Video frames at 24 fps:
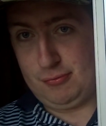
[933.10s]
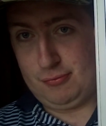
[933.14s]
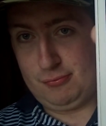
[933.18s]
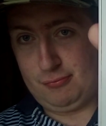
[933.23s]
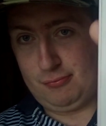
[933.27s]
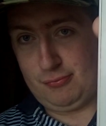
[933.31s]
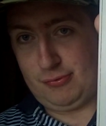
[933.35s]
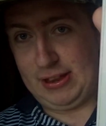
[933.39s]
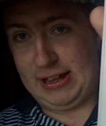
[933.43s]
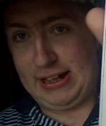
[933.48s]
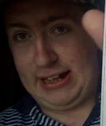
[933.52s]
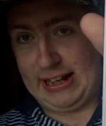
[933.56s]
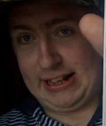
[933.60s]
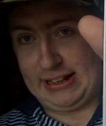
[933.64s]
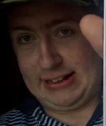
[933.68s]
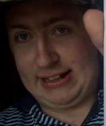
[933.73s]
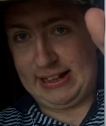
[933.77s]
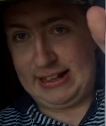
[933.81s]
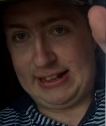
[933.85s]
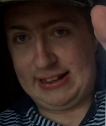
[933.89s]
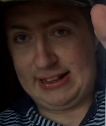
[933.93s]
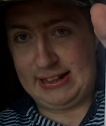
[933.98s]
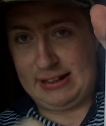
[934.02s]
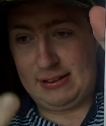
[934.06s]
thinking
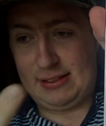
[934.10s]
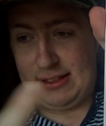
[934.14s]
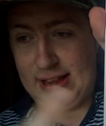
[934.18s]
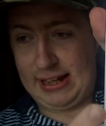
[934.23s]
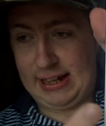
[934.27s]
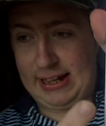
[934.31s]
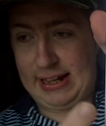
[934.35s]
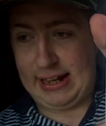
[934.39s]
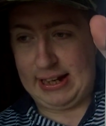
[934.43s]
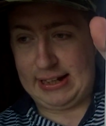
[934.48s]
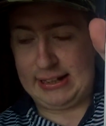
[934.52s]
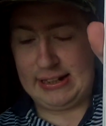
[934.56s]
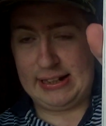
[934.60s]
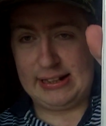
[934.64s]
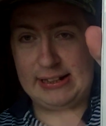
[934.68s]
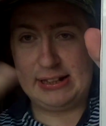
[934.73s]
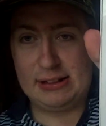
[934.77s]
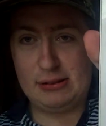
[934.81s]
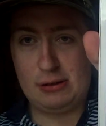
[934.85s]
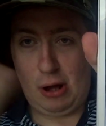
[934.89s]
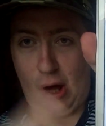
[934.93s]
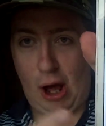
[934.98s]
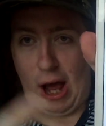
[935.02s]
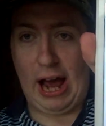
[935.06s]
this is
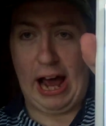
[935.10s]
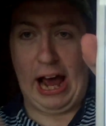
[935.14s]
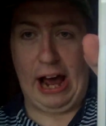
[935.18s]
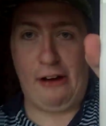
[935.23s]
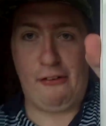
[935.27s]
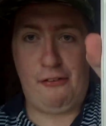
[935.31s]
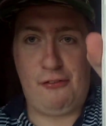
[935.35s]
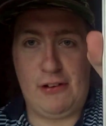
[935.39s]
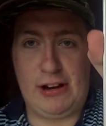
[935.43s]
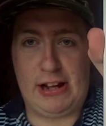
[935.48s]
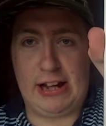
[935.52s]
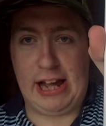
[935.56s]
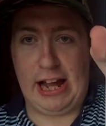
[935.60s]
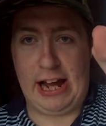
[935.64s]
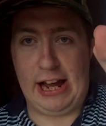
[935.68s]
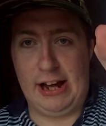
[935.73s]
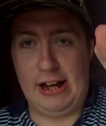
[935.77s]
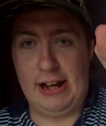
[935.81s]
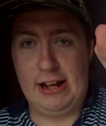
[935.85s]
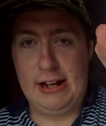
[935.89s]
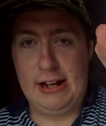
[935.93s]
Africa.